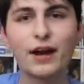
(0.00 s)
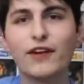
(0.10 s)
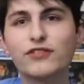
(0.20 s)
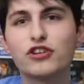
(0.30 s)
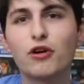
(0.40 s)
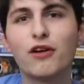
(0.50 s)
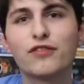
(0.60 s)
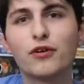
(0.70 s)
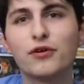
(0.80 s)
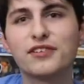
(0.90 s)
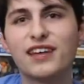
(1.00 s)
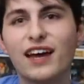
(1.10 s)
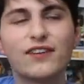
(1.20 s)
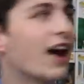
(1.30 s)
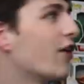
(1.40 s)
gonna have to show off the whole
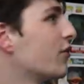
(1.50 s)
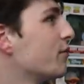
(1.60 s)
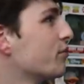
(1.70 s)
set now.